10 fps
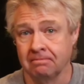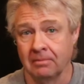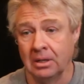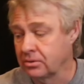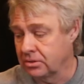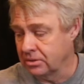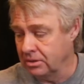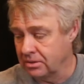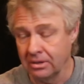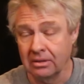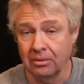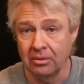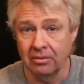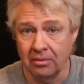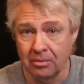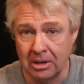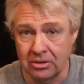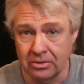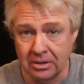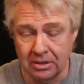It looks as good as anything we've ever
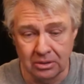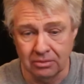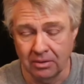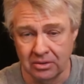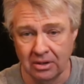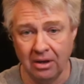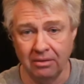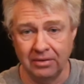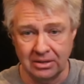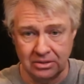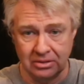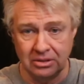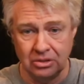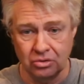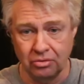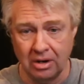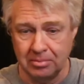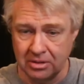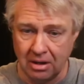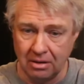measured in here. As far as off-axis, it just
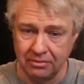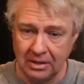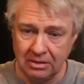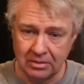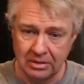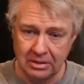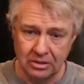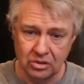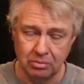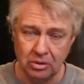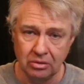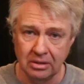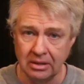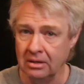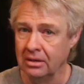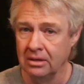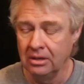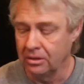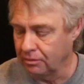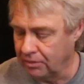drops off evenly and smoothly
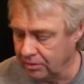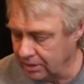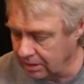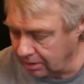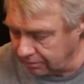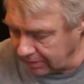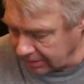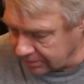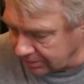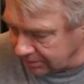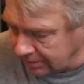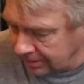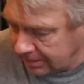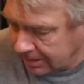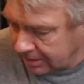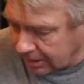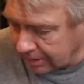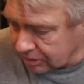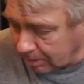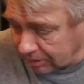the further you get off-axis.
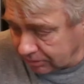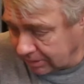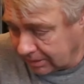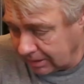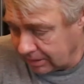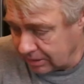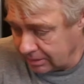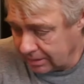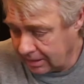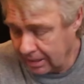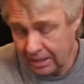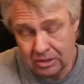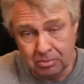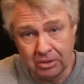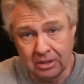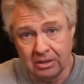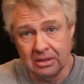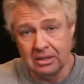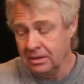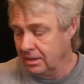Spectral decay is pretty
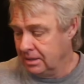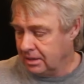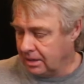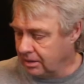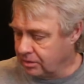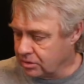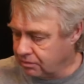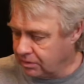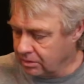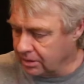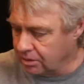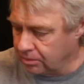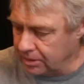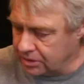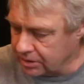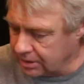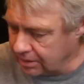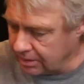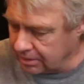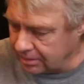clean. There's a few little ridges
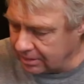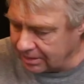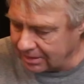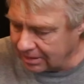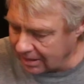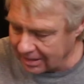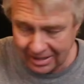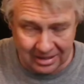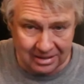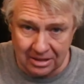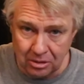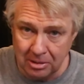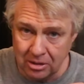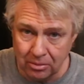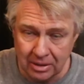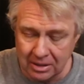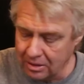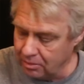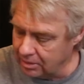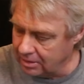there that get a little bit of ringing
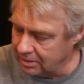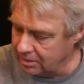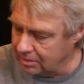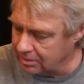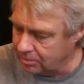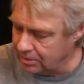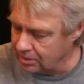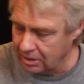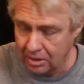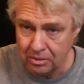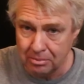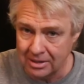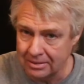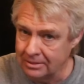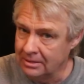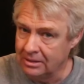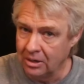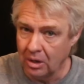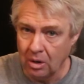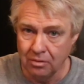going on there, real low, but
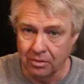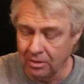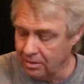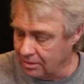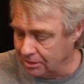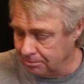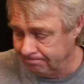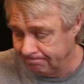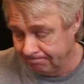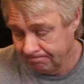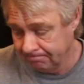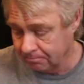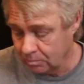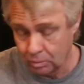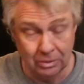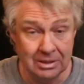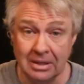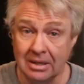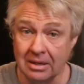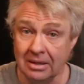overall,
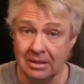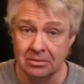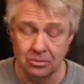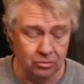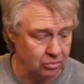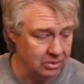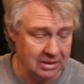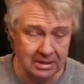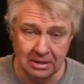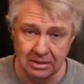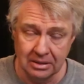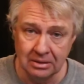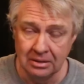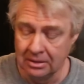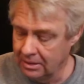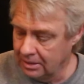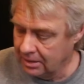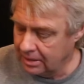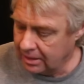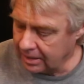really clean, really clean.
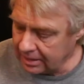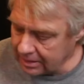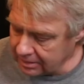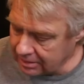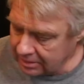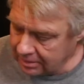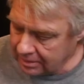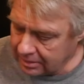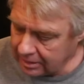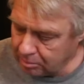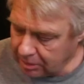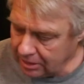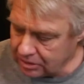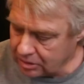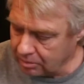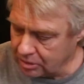And the impedance